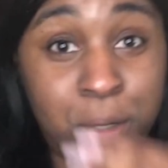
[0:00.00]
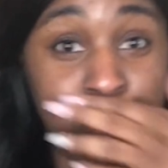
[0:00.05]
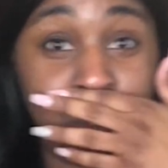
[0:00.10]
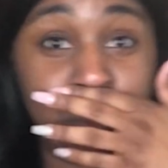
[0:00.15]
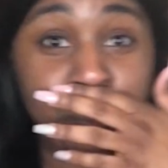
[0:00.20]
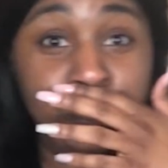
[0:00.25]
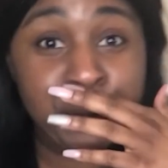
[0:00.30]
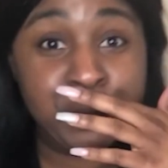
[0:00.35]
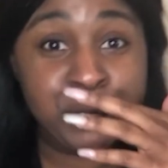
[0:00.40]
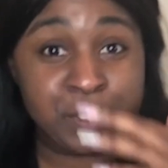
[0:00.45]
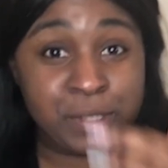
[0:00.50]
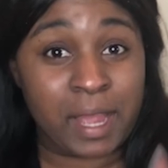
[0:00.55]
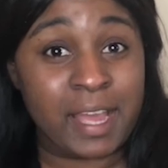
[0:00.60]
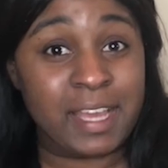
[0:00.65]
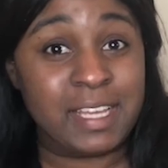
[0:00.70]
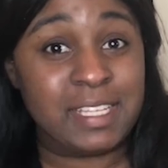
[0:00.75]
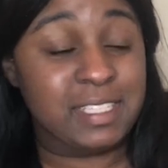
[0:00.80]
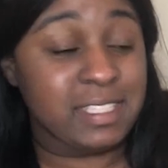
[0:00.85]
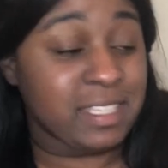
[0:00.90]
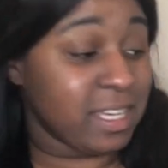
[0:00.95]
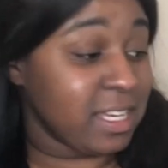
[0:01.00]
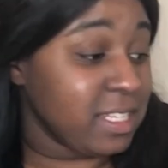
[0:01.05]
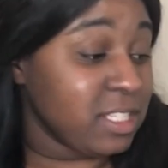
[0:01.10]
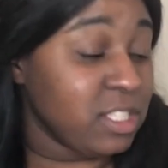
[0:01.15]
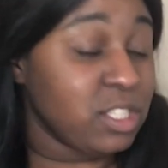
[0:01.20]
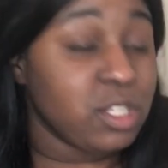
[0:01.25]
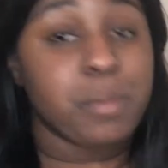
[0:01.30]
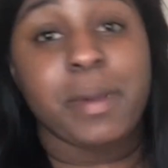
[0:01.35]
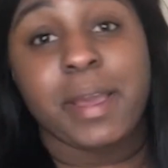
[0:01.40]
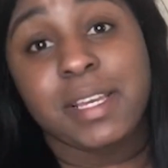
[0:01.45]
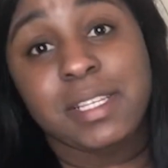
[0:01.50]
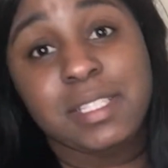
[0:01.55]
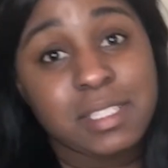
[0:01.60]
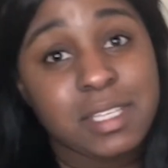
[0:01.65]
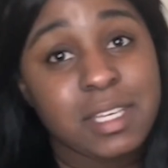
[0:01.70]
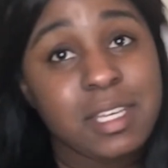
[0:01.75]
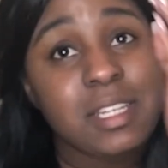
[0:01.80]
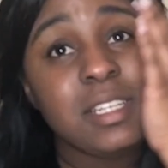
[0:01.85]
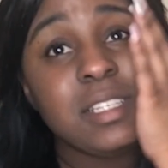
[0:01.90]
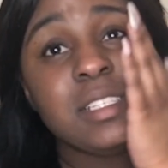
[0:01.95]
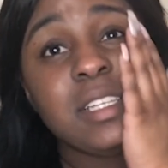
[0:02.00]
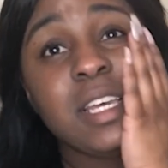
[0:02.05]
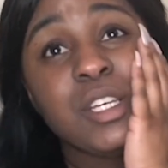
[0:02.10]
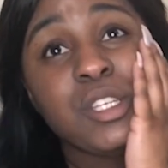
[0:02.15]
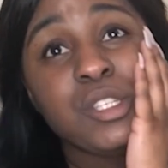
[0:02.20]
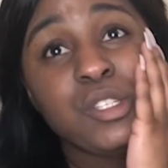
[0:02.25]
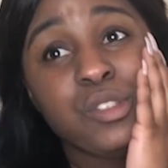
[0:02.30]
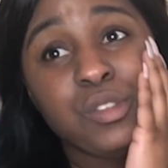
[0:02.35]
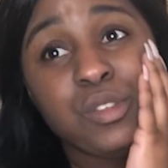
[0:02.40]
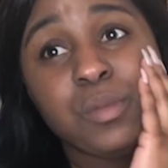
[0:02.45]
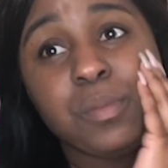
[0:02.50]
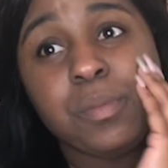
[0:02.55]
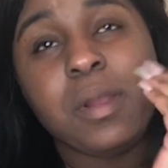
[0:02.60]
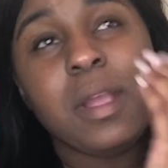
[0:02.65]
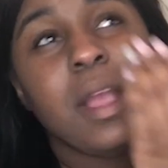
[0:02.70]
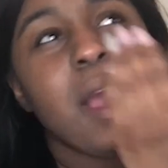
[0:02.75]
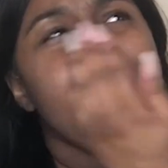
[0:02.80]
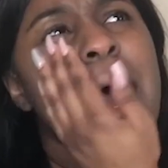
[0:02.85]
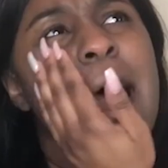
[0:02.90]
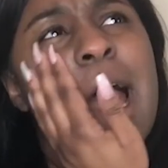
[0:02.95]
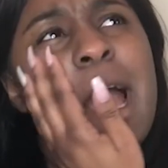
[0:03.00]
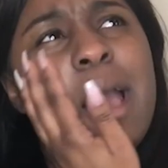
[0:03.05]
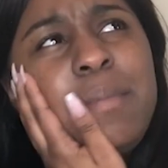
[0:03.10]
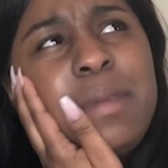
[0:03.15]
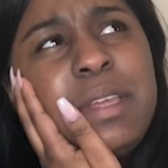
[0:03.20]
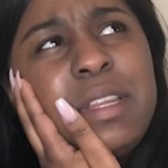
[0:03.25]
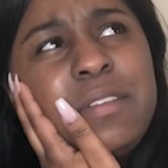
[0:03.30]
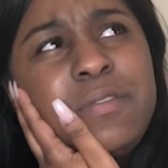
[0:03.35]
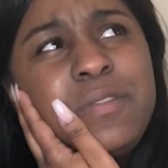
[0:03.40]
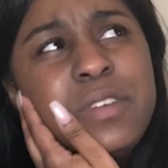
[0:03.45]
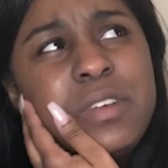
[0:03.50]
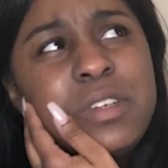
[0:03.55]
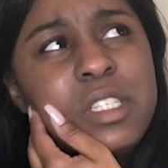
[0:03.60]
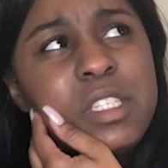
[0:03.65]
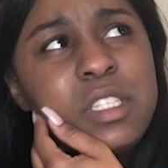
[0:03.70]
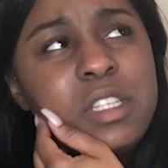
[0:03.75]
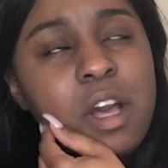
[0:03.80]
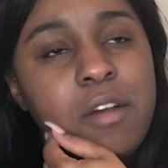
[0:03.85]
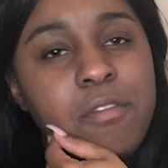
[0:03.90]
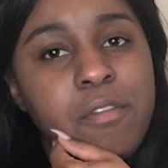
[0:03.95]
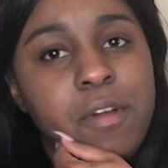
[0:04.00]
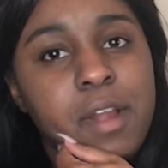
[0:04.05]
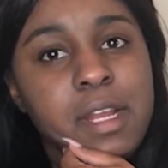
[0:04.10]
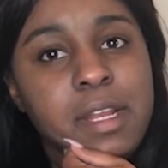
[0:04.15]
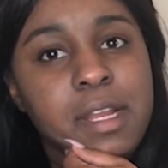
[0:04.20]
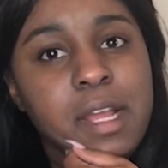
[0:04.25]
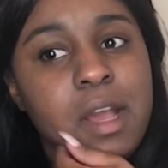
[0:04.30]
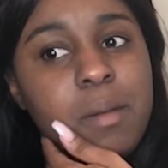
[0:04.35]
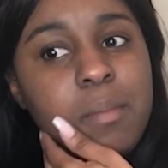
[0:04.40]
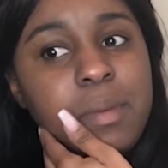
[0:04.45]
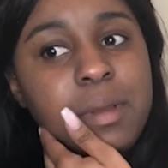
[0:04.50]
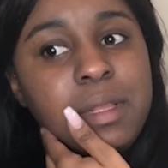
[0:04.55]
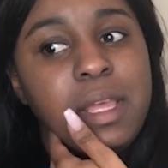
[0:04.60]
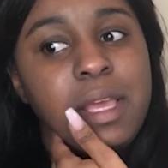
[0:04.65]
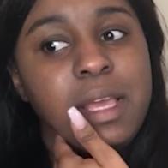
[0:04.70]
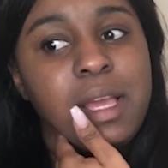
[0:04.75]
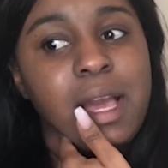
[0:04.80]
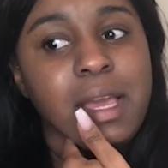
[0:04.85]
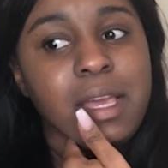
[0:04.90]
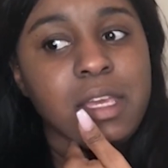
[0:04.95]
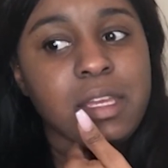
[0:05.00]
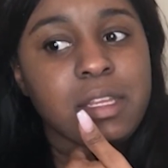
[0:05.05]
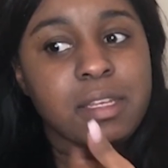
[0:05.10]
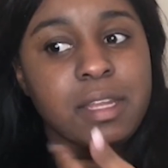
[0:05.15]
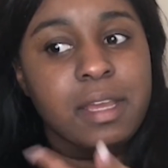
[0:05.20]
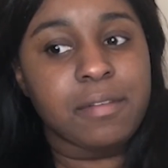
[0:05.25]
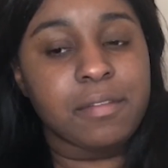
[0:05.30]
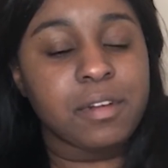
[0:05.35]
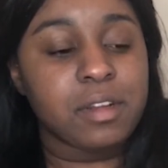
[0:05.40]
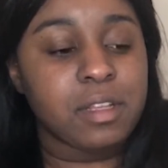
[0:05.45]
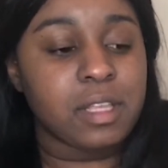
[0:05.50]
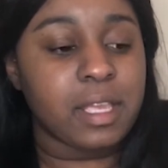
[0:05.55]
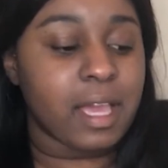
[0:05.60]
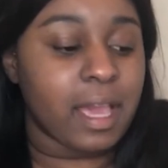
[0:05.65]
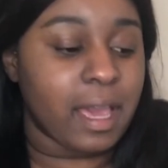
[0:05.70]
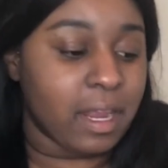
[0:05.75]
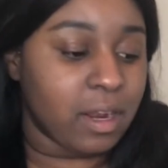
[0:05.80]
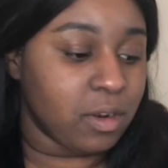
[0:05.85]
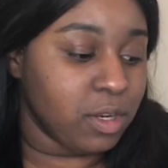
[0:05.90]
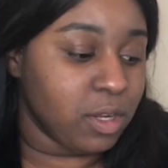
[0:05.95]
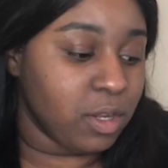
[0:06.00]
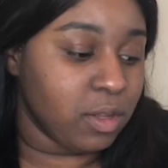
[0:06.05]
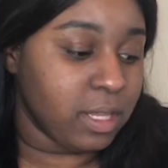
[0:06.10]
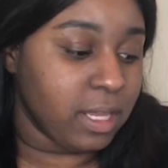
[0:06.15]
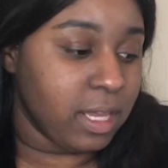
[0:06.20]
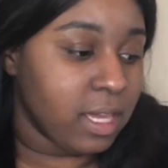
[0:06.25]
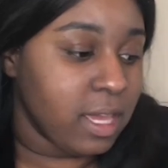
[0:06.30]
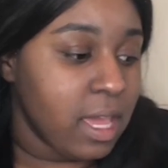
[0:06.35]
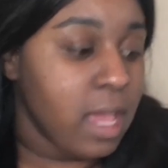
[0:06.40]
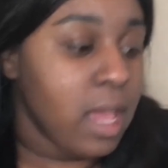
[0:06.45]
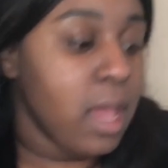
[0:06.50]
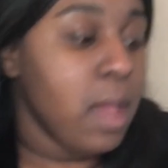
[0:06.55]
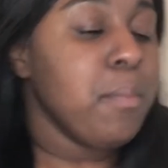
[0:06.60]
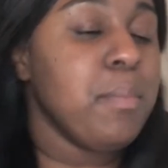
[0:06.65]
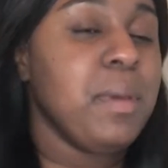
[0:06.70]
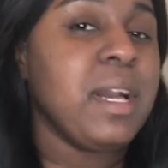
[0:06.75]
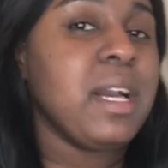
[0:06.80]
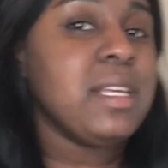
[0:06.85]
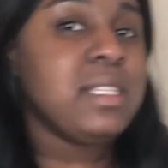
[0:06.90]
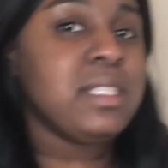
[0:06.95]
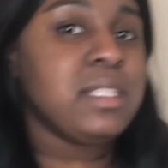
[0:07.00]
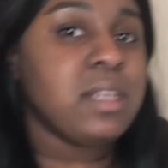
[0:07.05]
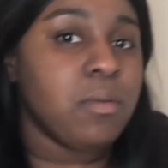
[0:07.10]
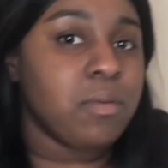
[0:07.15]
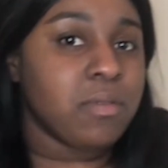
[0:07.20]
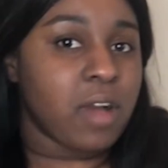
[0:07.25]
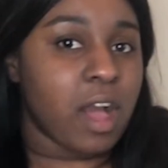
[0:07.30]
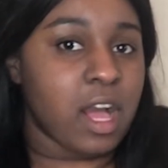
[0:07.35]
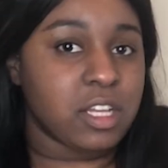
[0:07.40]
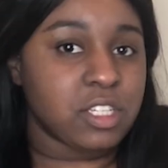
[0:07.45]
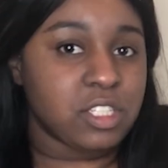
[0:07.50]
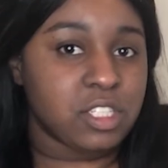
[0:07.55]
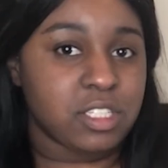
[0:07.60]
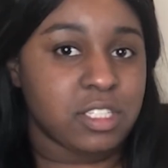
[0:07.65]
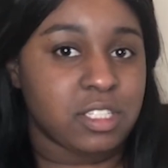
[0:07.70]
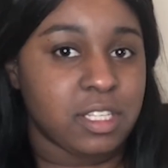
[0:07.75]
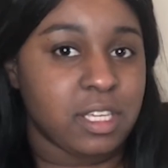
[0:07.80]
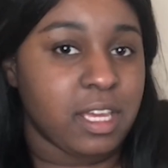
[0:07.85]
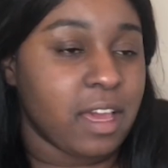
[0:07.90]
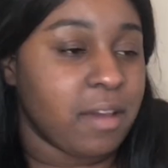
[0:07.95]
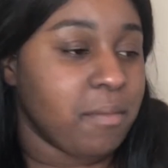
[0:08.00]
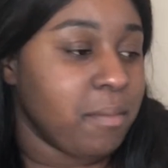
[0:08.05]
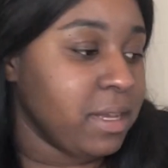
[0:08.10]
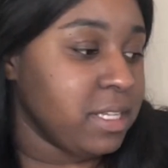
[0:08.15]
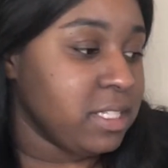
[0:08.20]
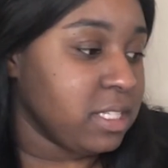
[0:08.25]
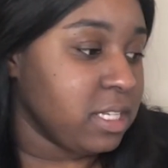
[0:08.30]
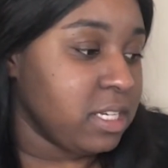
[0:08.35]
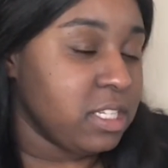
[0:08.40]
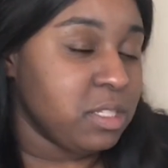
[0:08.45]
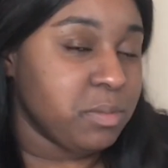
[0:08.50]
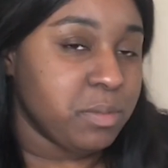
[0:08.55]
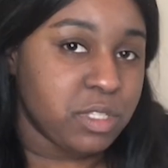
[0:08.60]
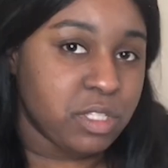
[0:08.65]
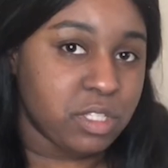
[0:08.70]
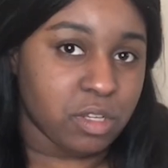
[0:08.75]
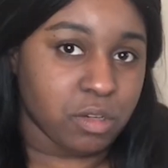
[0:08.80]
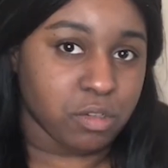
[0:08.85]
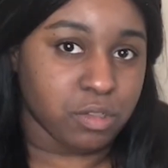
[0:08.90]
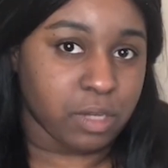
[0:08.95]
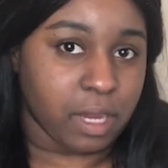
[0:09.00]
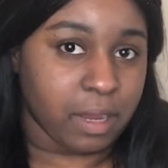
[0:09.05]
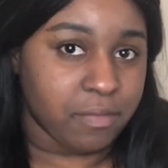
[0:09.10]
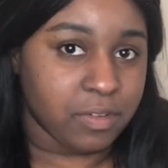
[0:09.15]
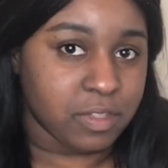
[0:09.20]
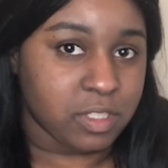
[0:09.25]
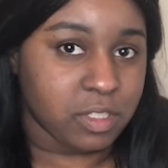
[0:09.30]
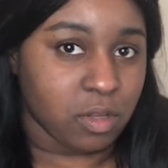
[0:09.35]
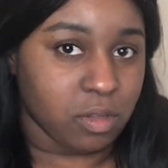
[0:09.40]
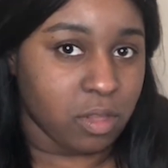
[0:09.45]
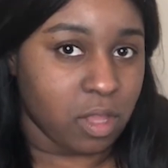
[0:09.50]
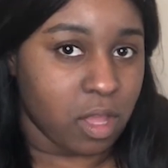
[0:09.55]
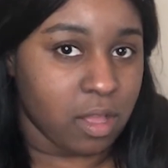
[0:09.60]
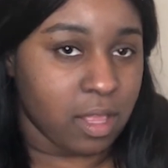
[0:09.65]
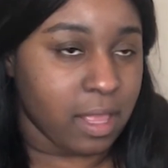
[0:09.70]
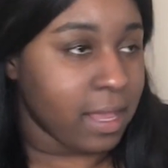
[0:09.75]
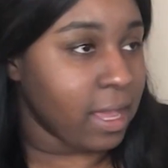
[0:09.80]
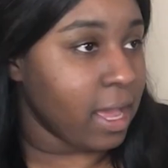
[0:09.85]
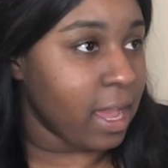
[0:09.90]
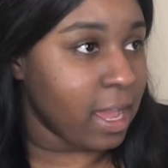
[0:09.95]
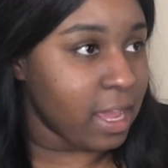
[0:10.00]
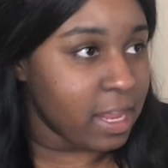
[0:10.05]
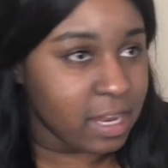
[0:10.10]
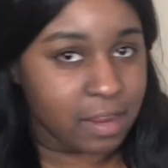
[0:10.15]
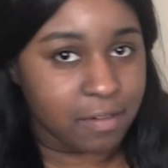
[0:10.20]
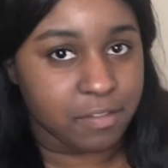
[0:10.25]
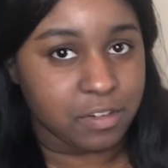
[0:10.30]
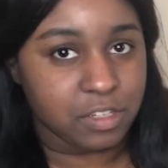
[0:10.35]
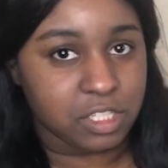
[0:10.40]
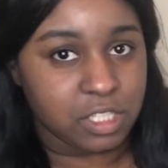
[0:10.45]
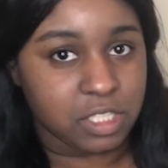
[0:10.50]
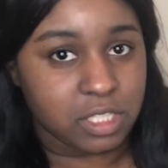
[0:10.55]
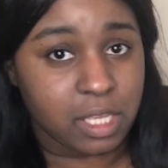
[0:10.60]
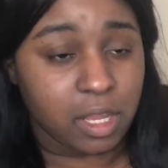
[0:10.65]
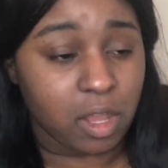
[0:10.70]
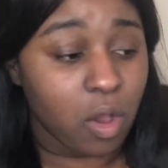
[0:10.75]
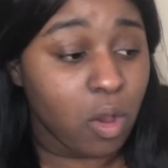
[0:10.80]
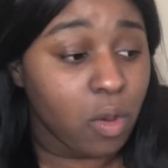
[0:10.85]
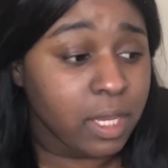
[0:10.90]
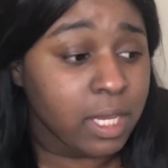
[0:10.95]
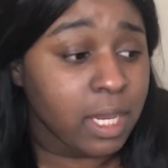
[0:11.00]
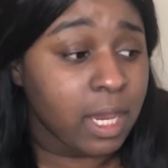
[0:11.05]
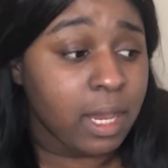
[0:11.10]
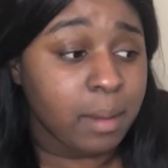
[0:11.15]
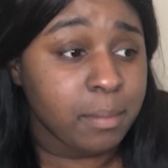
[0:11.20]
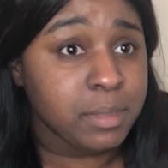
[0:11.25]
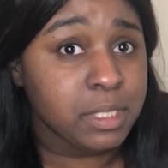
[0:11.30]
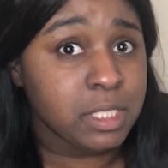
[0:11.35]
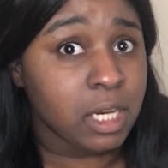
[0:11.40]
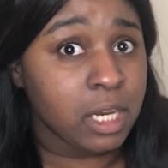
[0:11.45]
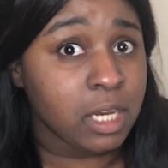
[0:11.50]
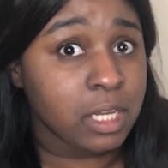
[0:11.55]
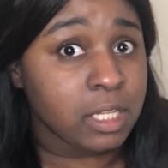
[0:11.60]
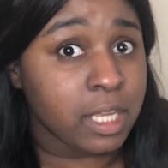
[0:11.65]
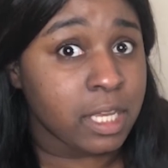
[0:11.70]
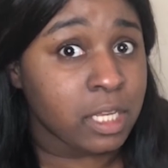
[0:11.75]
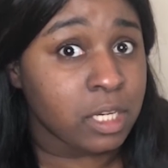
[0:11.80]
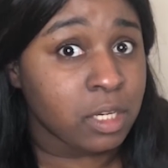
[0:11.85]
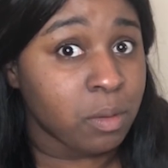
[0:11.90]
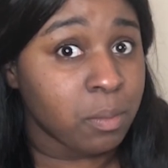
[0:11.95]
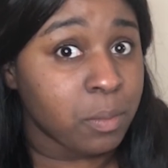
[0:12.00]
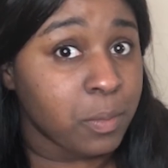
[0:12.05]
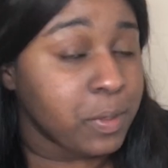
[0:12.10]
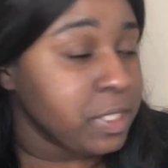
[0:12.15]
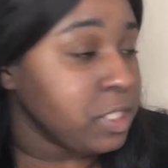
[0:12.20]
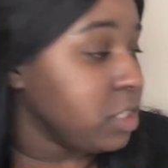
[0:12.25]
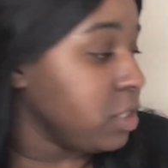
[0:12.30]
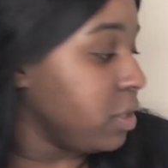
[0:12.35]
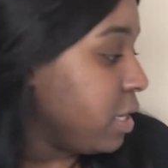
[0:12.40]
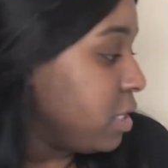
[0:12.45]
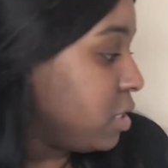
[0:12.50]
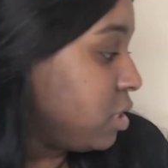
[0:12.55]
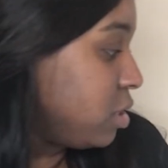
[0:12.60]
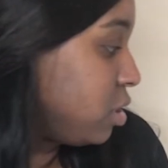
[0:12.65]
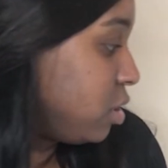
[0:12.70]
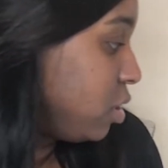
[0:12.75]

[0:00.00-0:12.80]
duper dry skin, so my skin is like super, I mean it feels soft right now, but like I can never, like I don't know, like because self-consciously my skin has been so dry for so long, like I can never just like, oh yeah, I'm done, like no moisturizer.